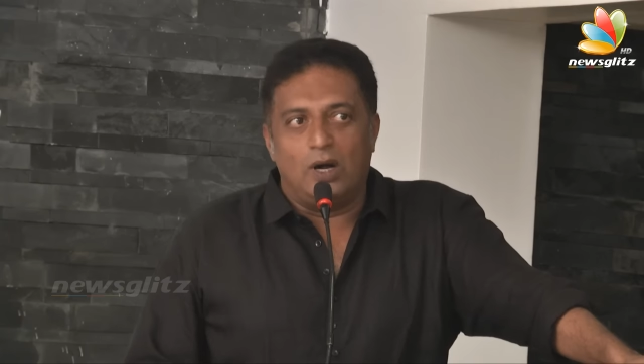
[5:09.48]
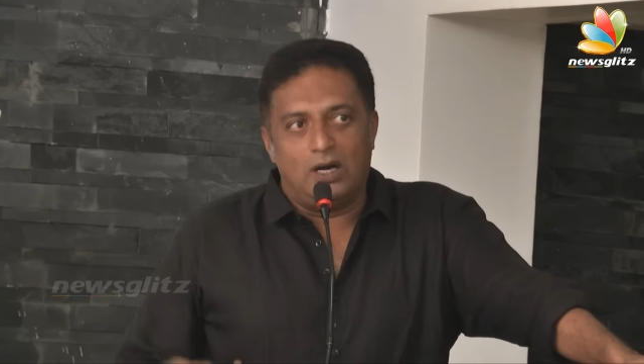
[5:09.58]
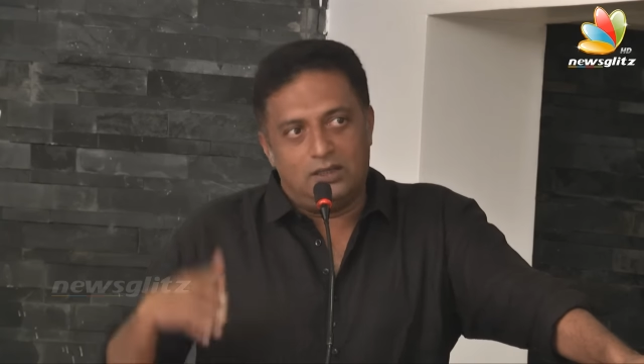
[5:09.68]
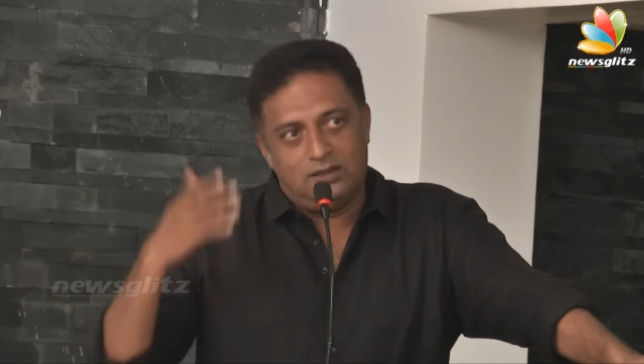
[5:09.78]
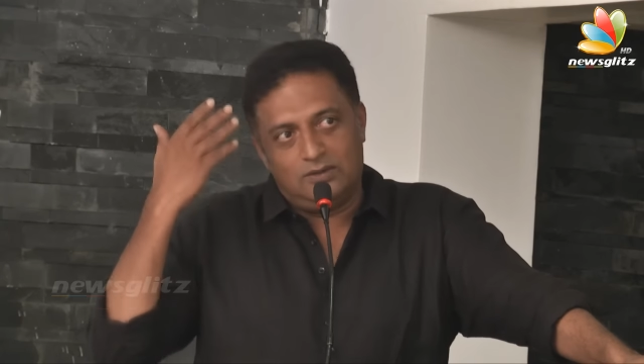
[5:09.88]

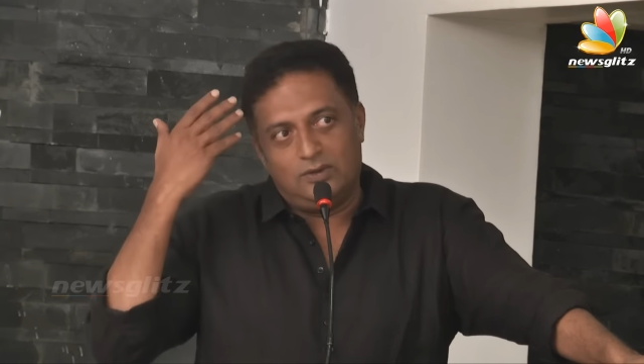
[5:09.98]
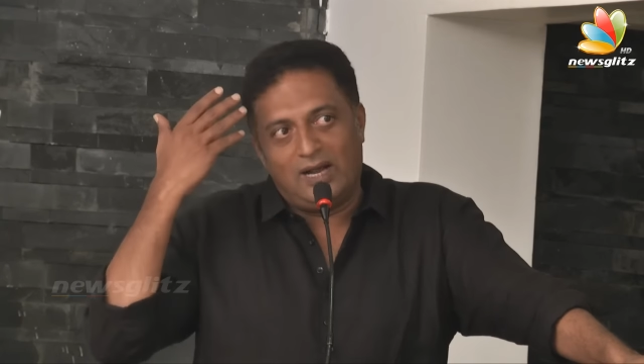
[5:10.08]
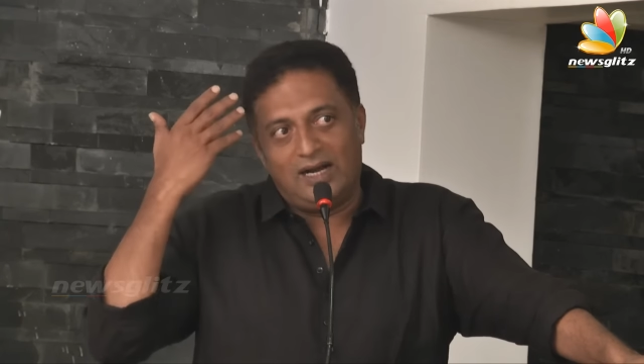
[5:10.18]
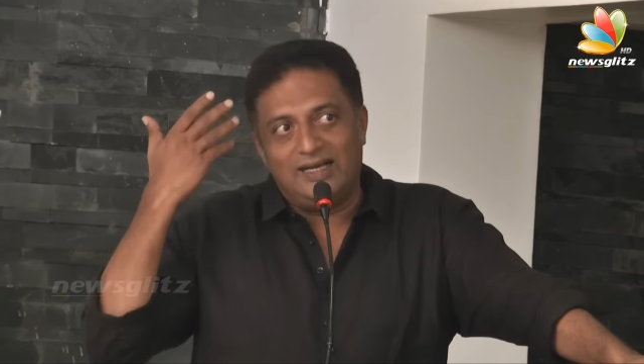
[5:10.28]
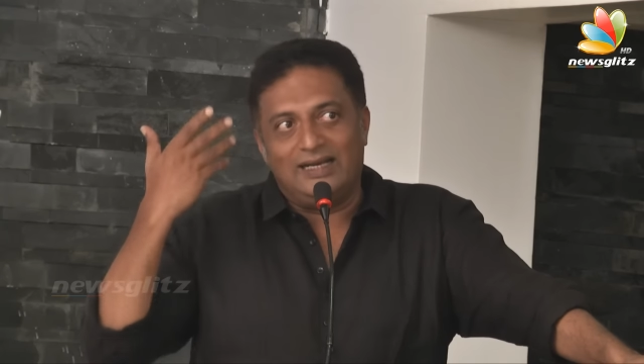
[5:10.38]
had a, who
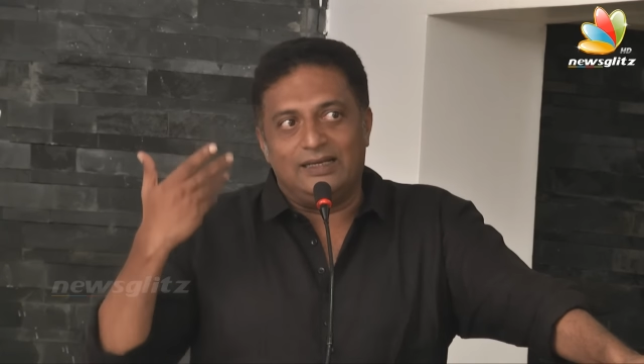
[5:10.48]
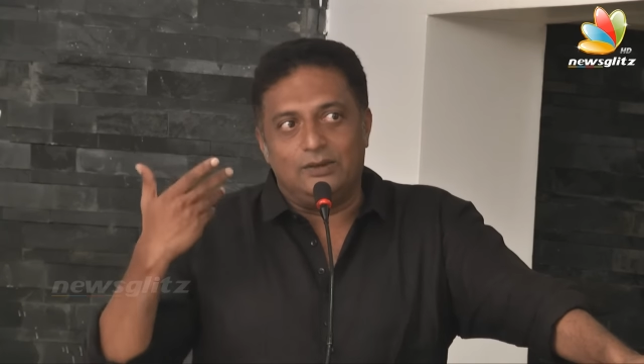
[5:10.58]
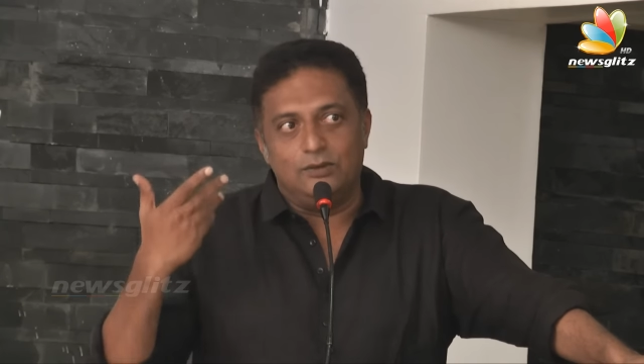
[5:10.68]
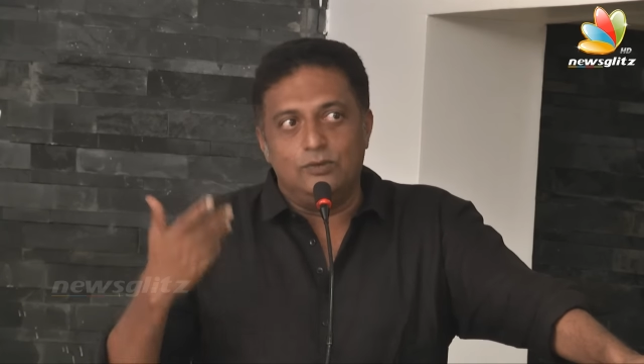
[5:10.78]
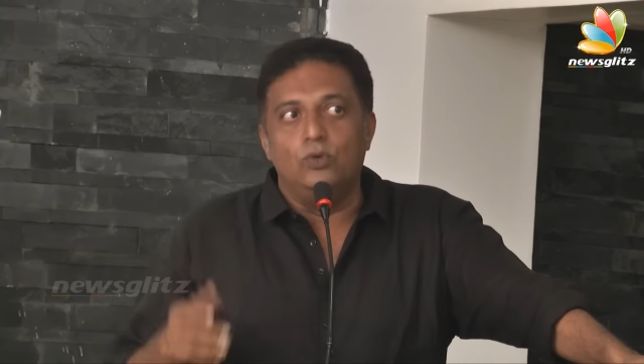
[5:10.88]
had a
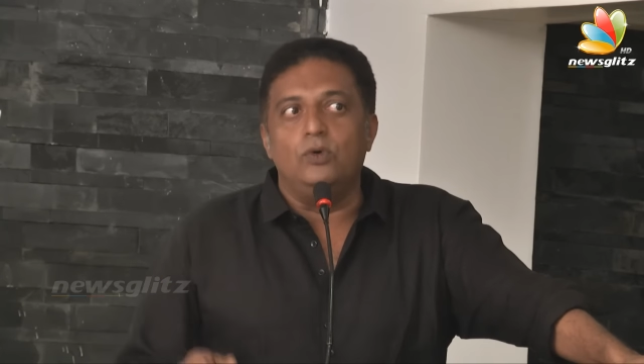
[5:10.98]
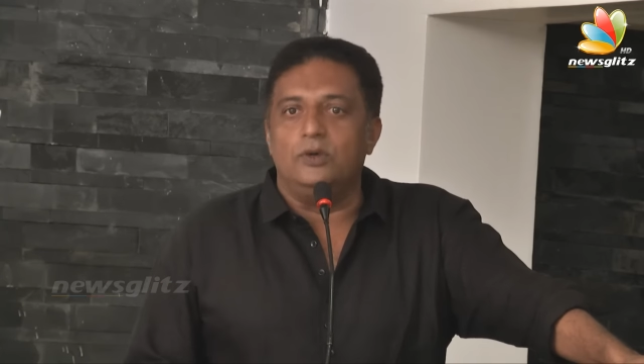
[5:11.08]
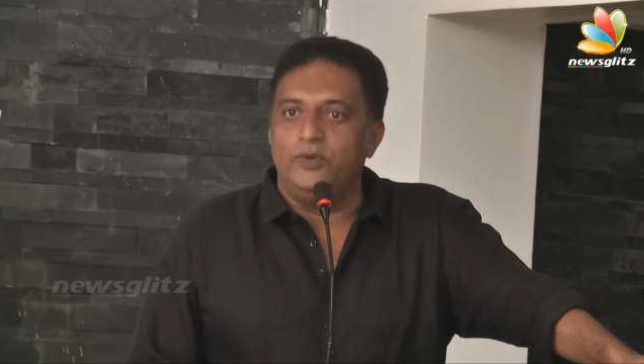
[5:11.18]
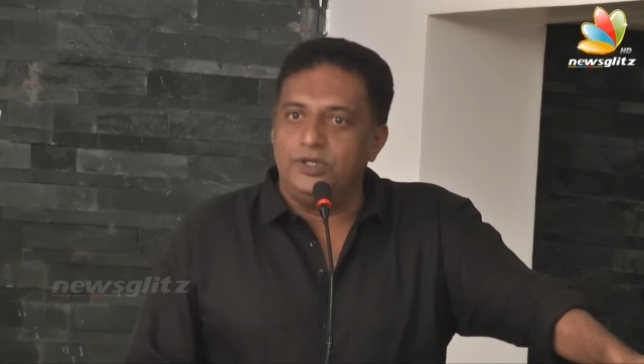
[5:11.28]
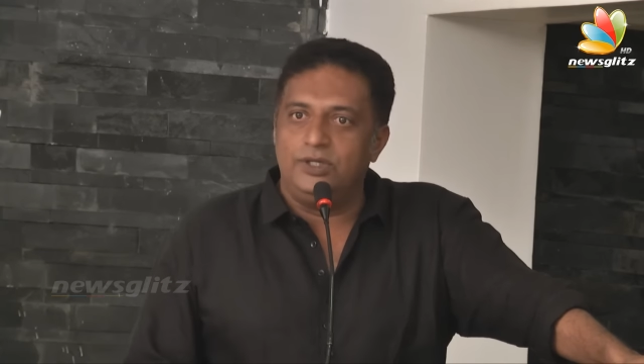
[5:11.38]

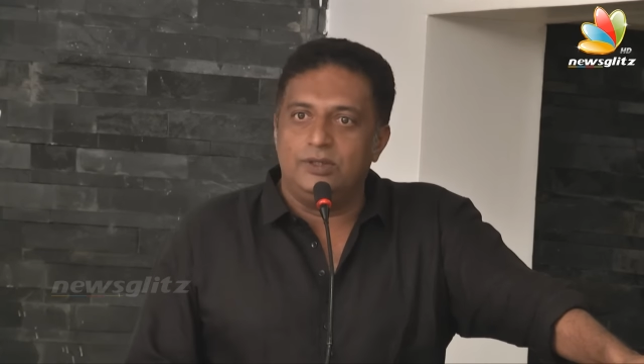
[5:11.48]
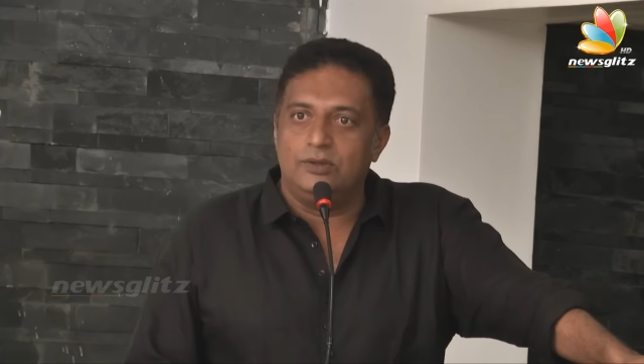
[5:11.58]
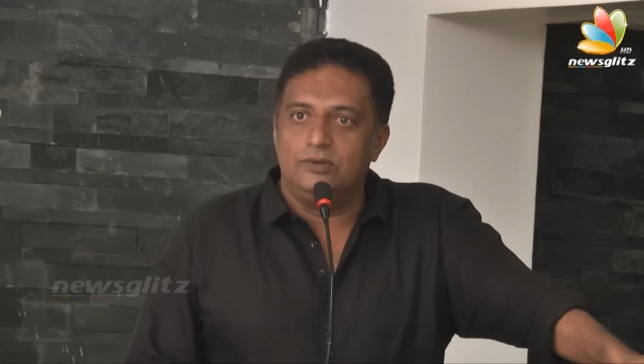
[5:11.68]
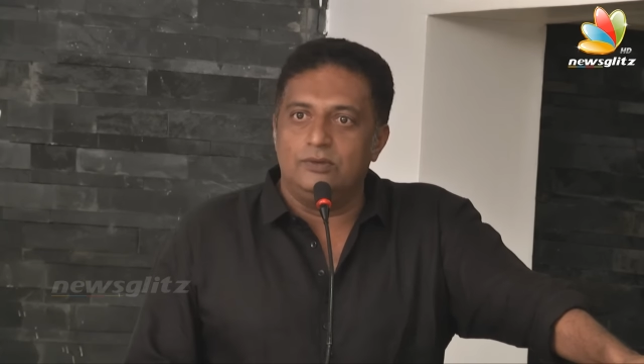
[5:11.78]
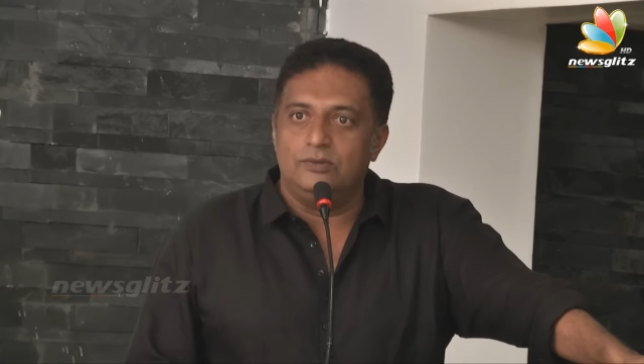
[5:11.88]
wound which
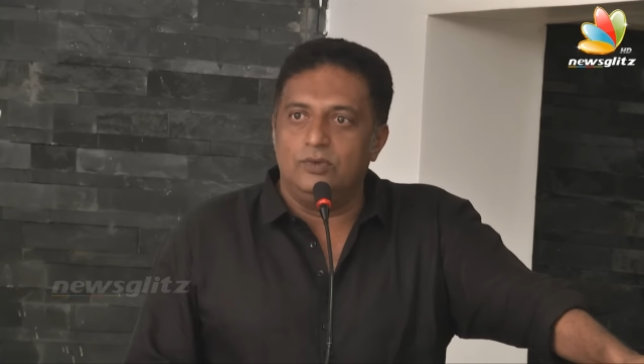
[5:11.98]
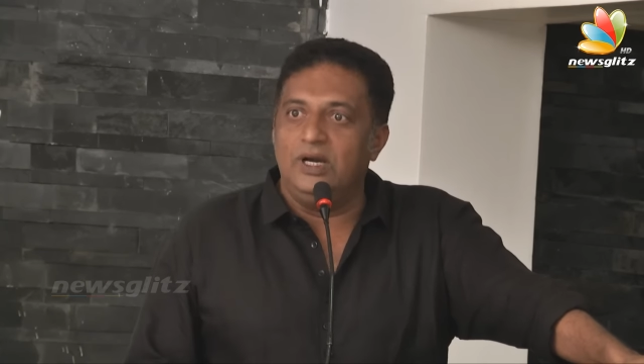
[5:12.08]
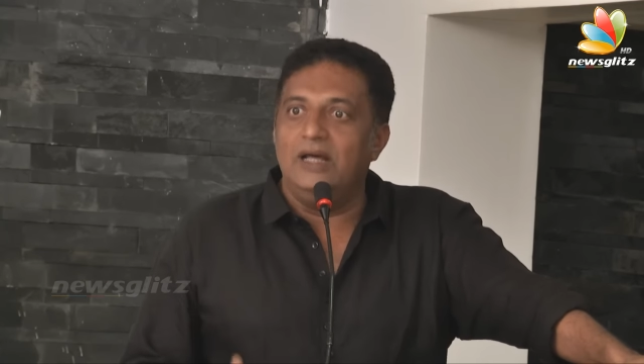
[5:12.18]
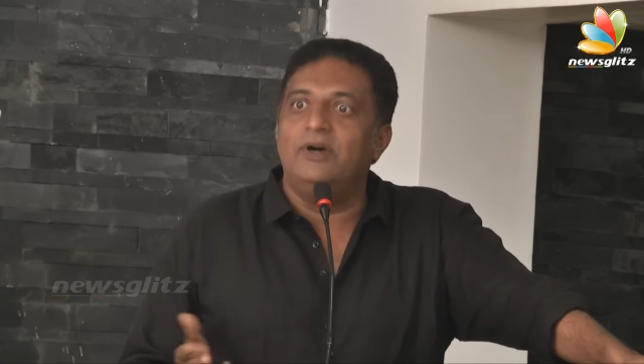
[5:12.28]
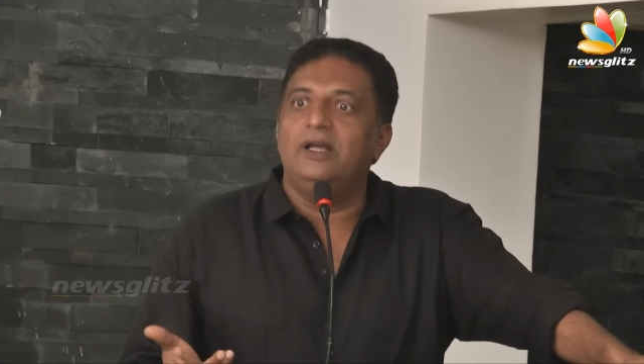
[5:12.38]
would
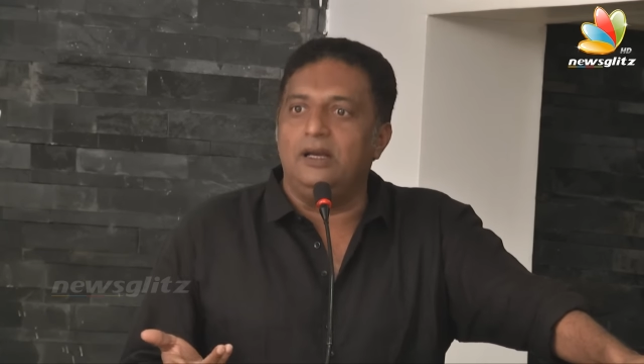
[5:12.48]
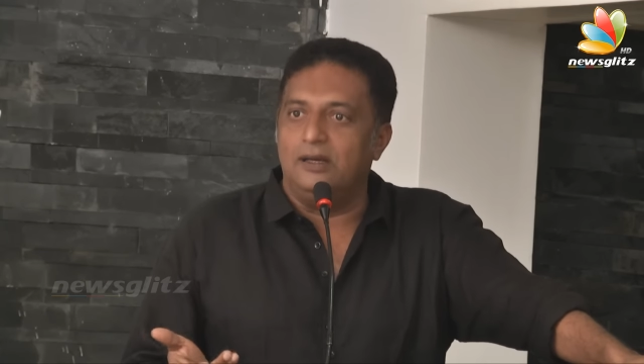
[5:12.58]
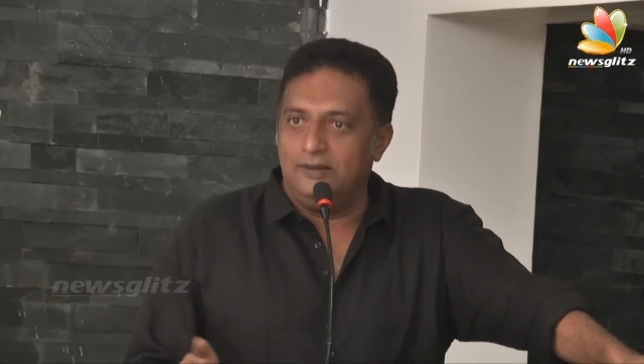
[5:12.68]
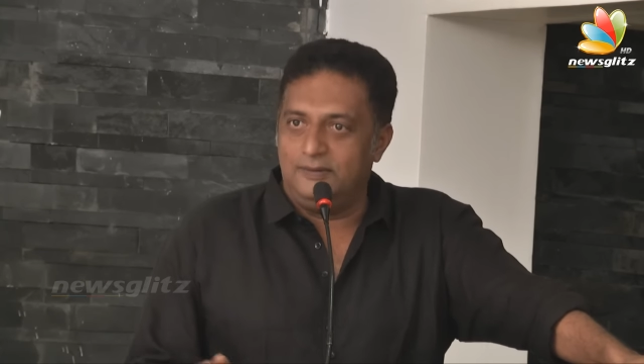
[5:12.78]
never heal.